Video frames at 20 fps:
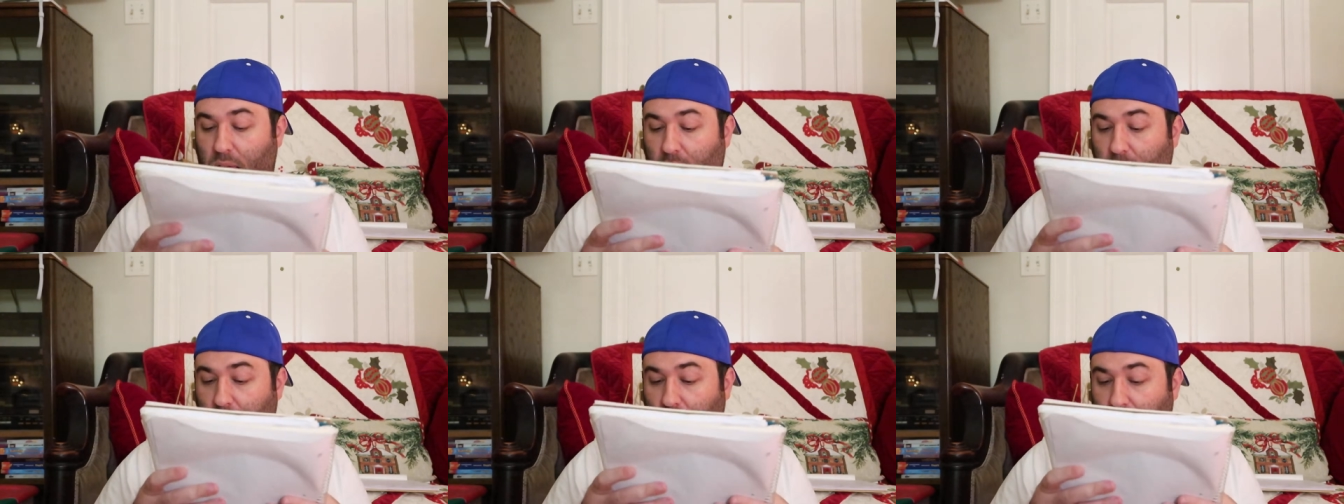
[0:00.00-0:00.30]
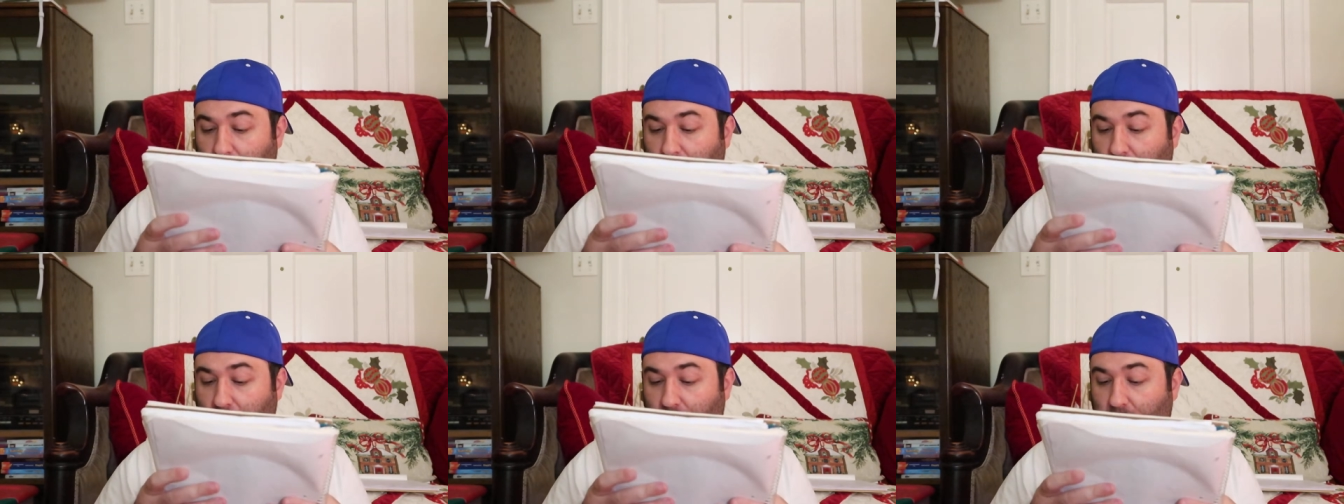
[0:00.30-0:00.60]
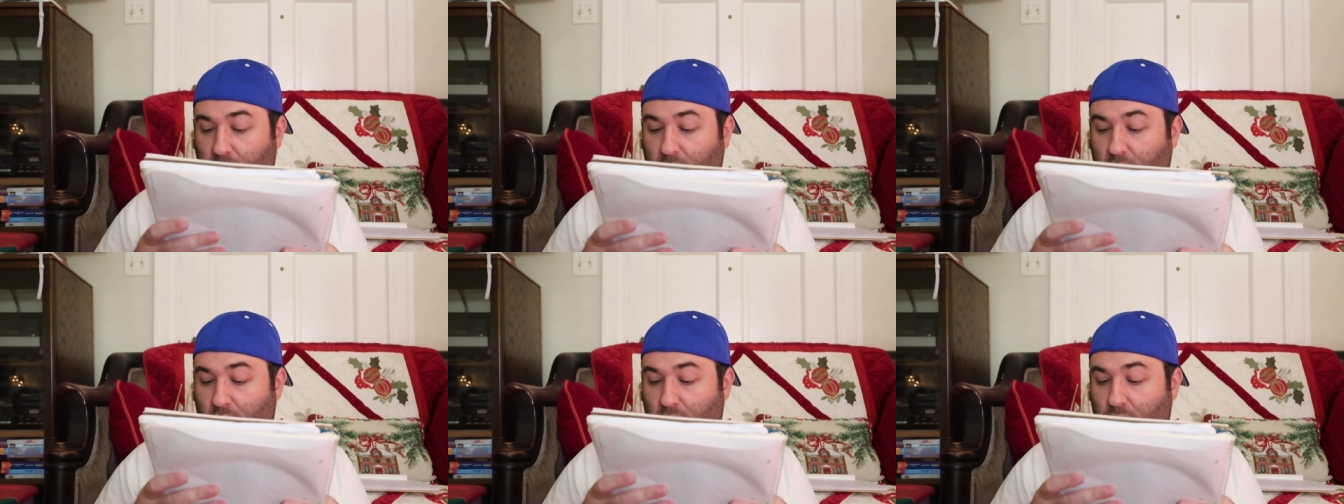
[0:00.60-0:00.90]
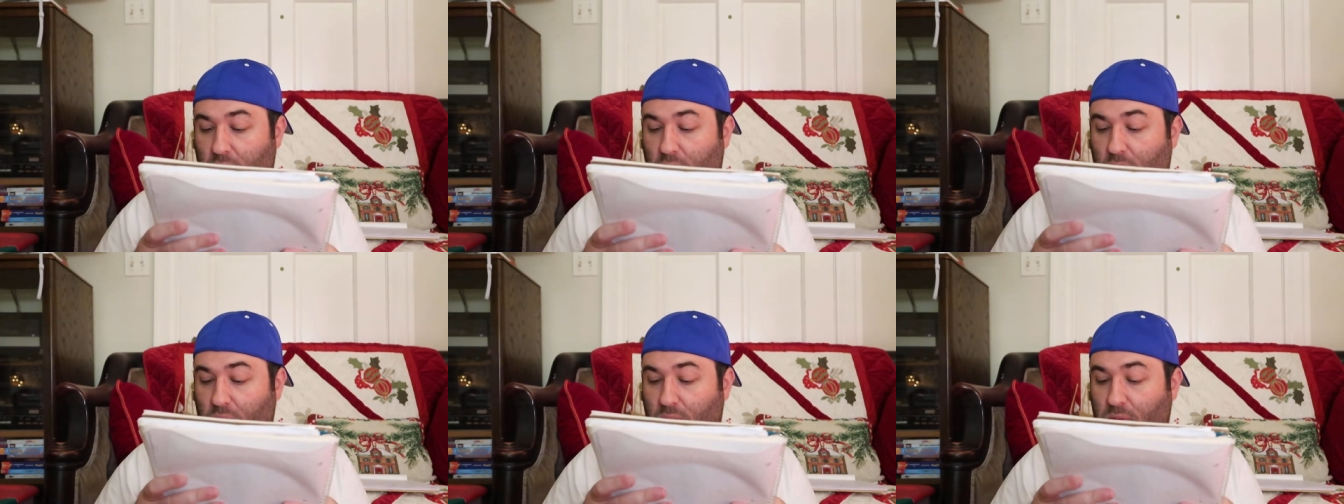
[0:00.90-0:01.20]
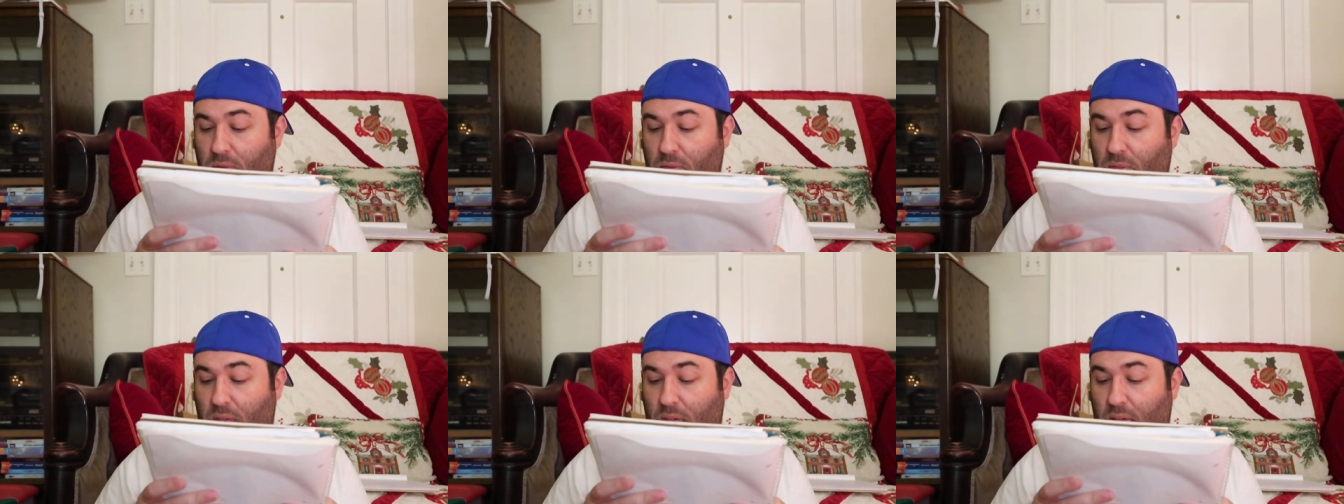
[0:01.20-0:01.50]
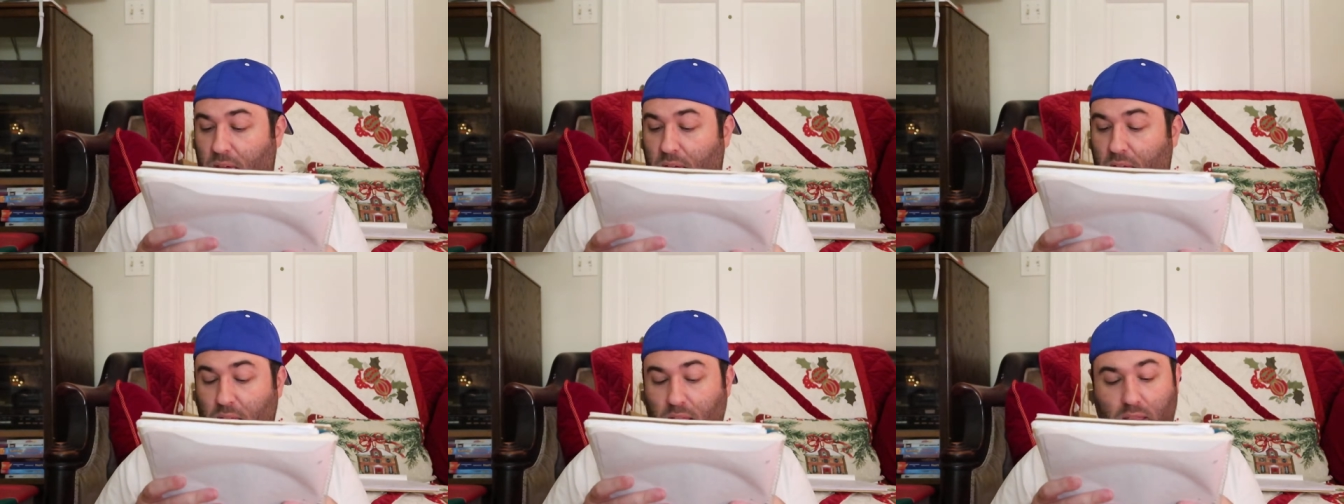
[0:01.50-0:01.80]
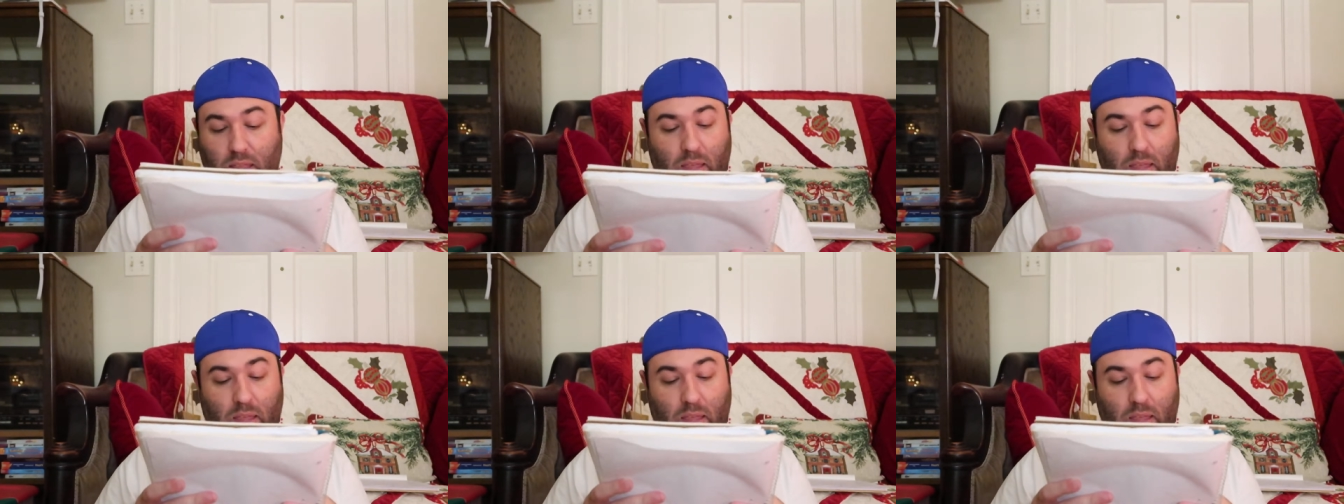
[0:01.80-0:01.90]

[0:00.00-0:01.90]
And that